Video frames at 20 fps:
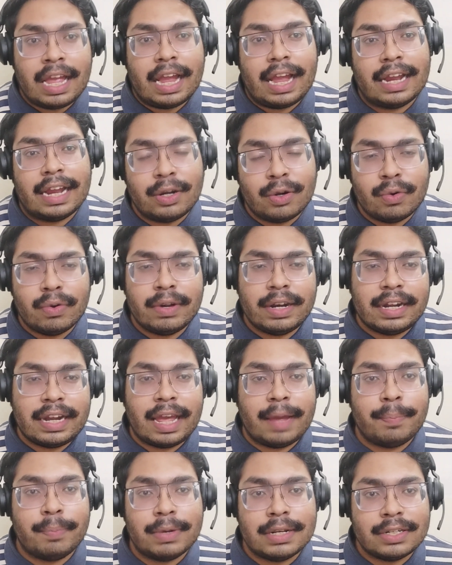I know it
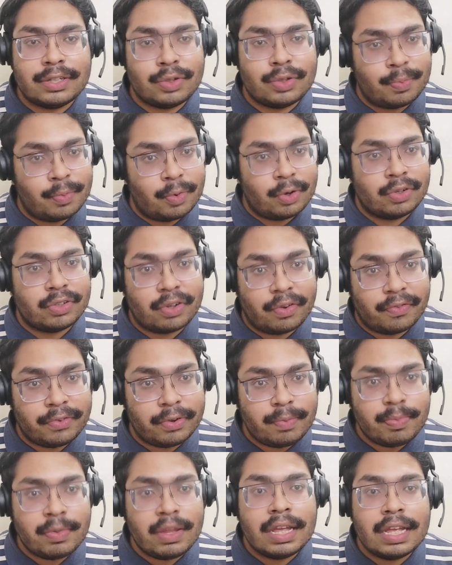happens to most of
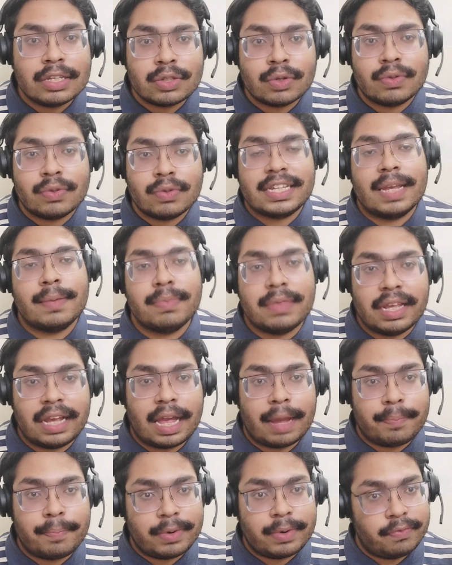you, so same thing
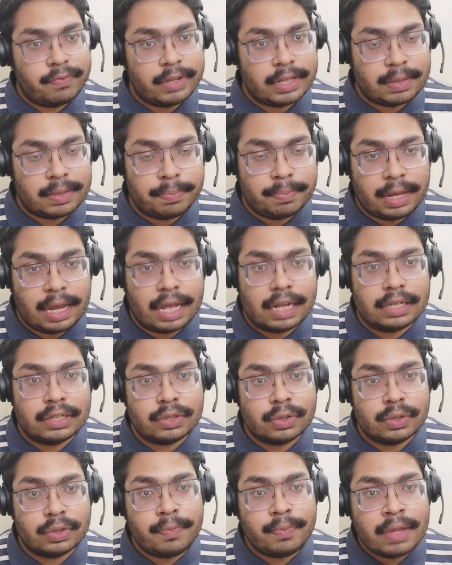happened with me
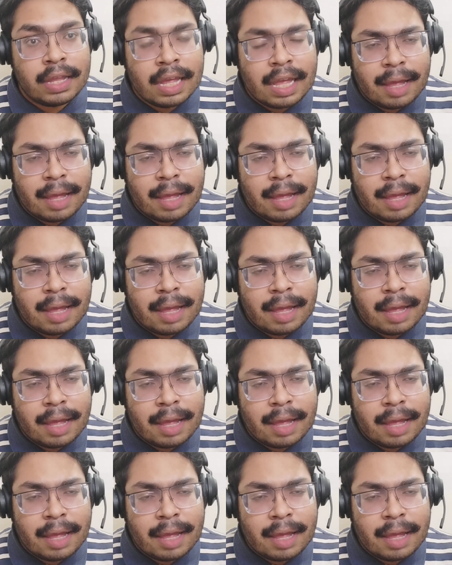also.